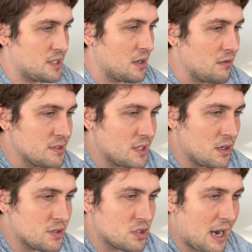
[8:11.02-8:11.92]
here. And let's say
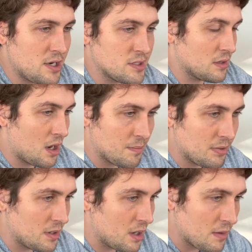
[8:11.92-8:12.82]
your strategy is a long
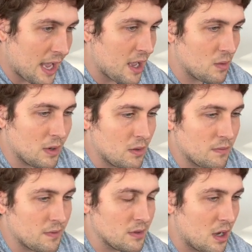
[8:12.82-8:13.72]
put. Okay, well,
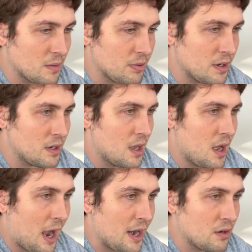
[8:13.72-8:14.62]
for a long put,
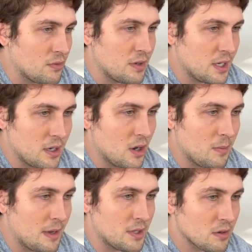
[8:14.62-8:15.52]
I don't really need to know
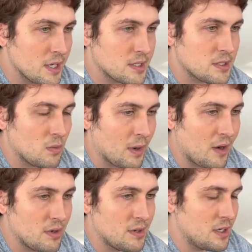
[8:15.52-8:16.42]
about the Greeks. What I
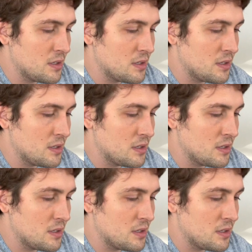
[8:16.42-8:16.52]
really need to